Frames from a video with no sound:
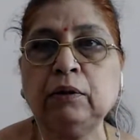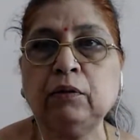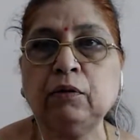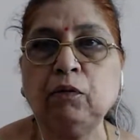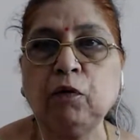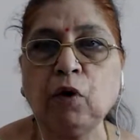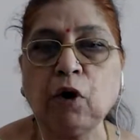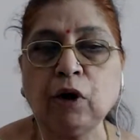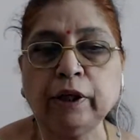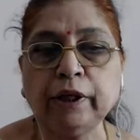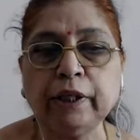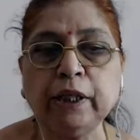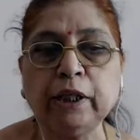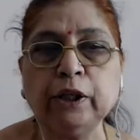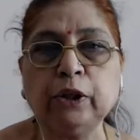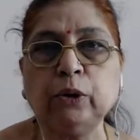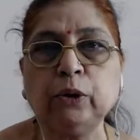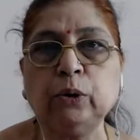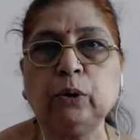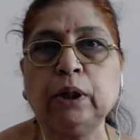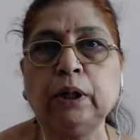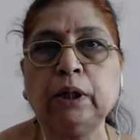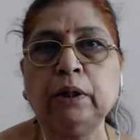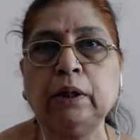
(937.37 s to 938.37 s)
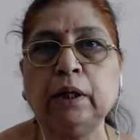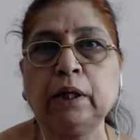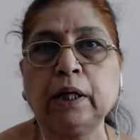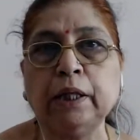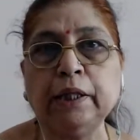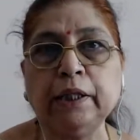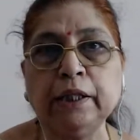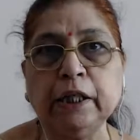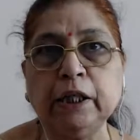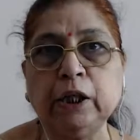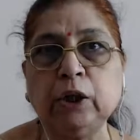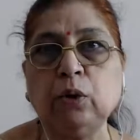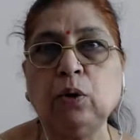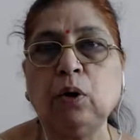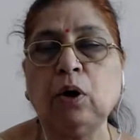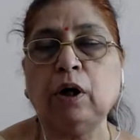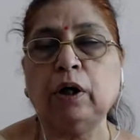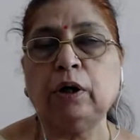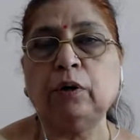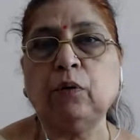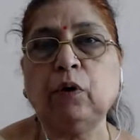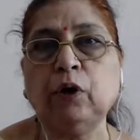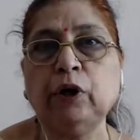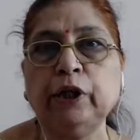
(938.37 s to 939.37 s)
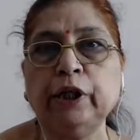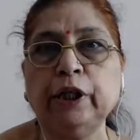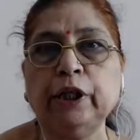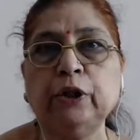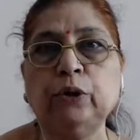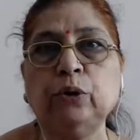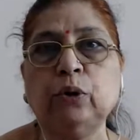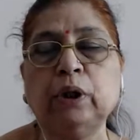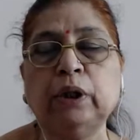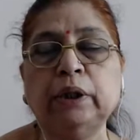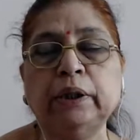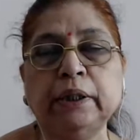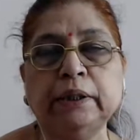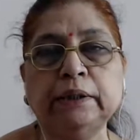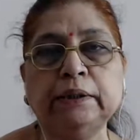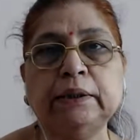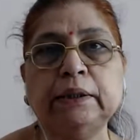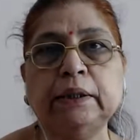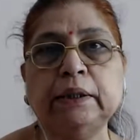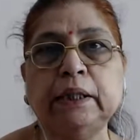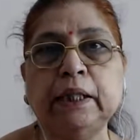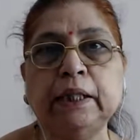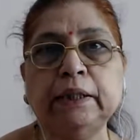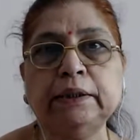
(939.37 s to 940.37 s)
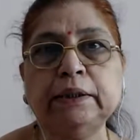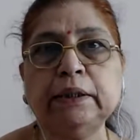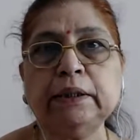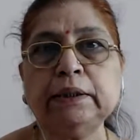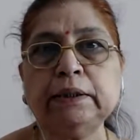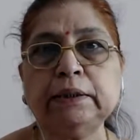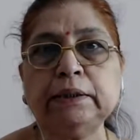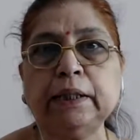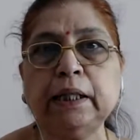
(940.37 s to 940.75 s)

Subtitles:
wanting to continue or wanting to contest the elections,